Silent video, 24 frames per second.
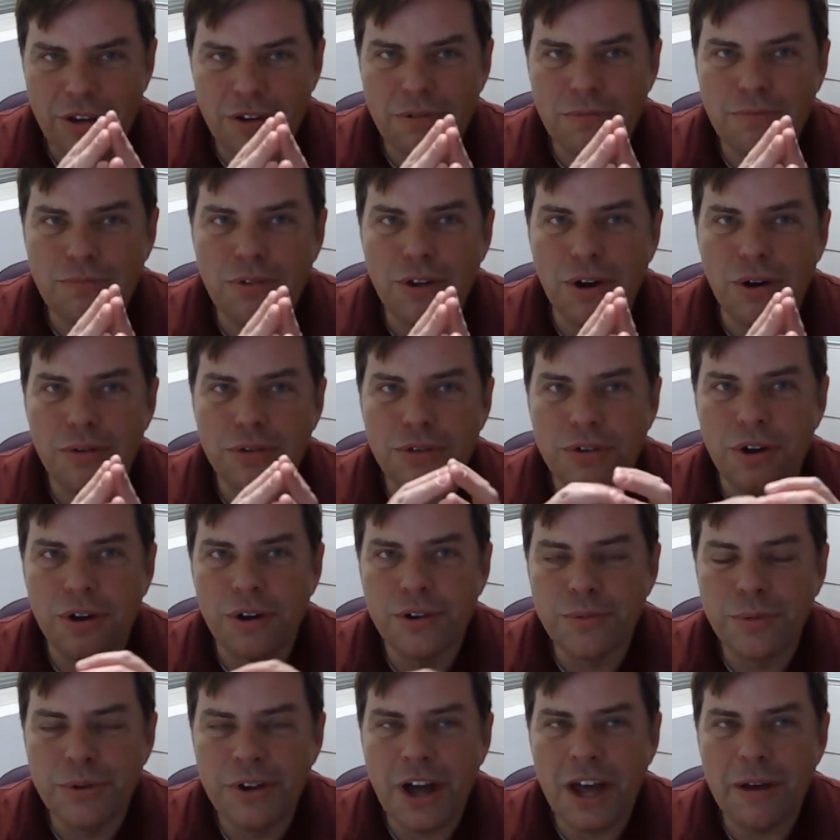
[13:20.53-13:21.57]
You know,
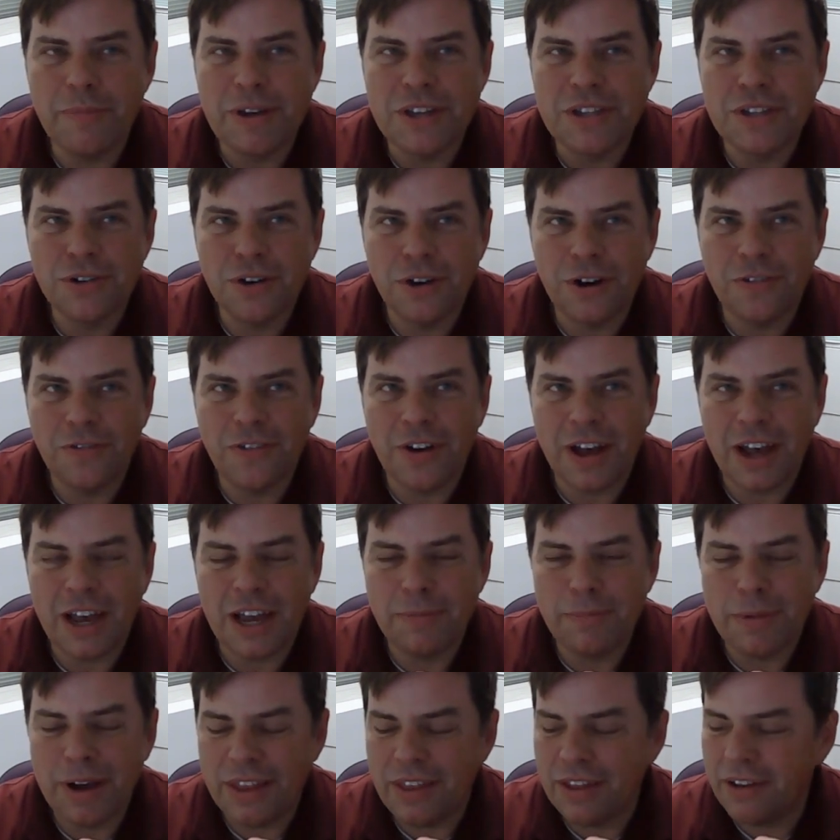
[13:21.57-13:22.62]
those will not be
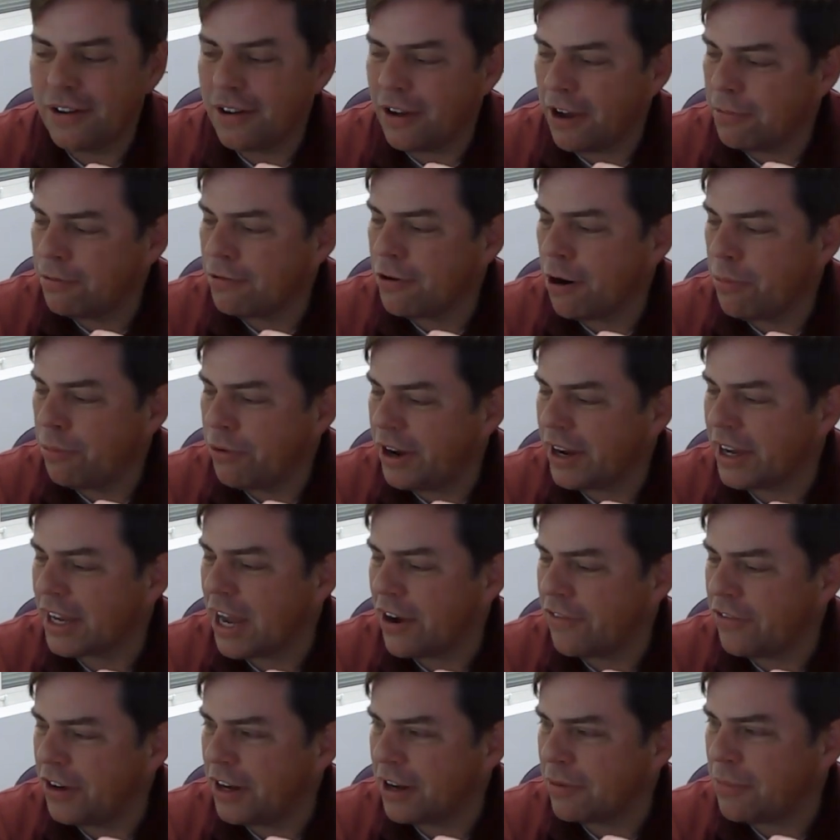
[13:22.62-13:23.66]
certified by the appropriate
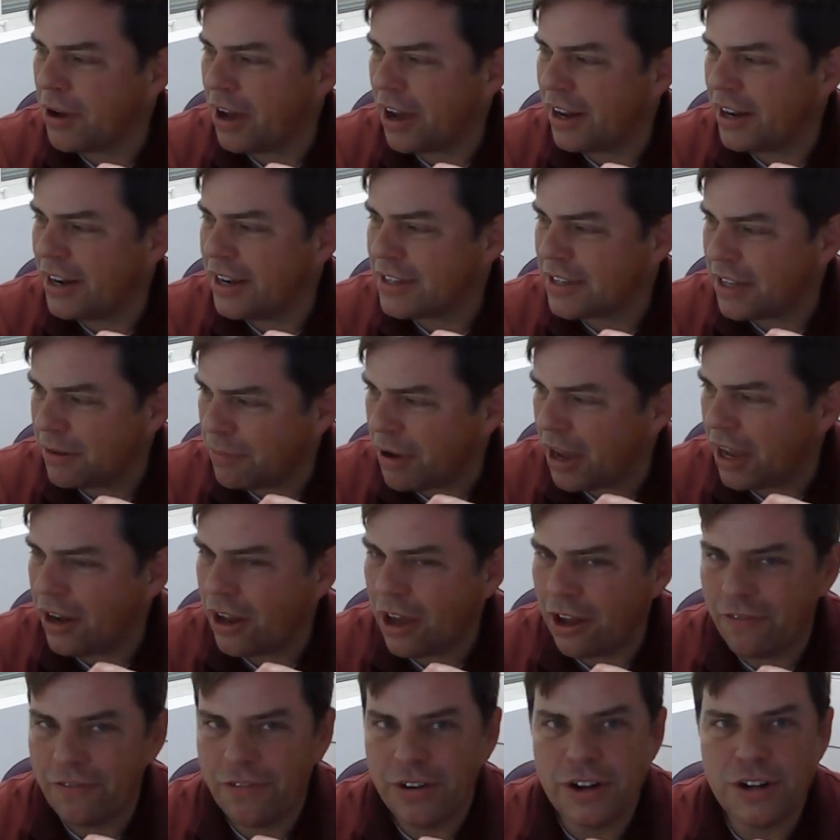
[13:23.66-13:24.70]
governing bodies and
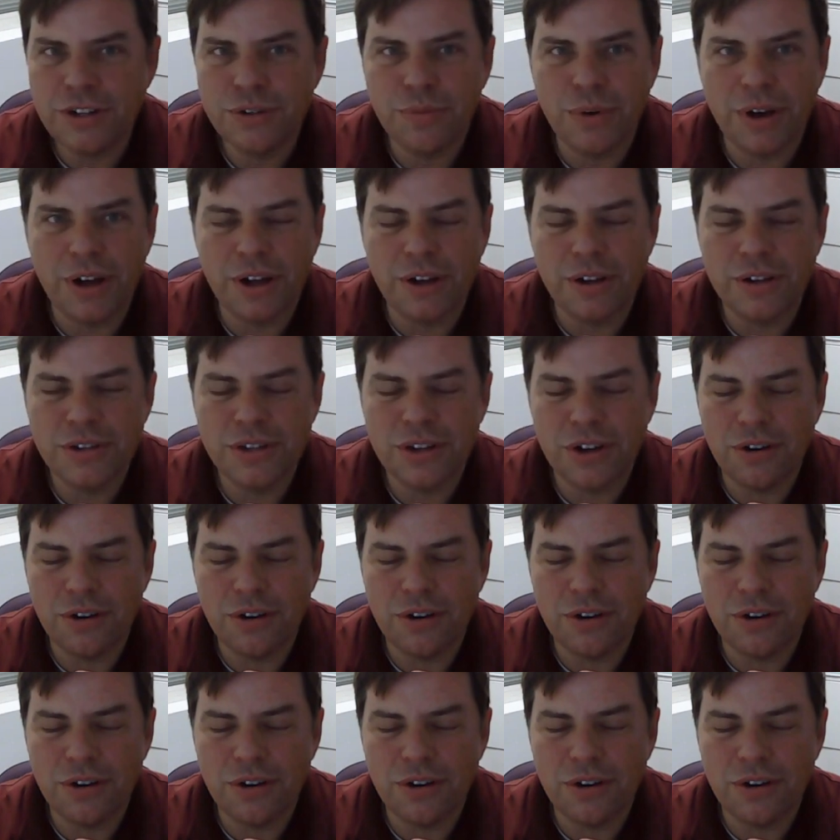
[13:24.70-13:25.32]
might not fit as well.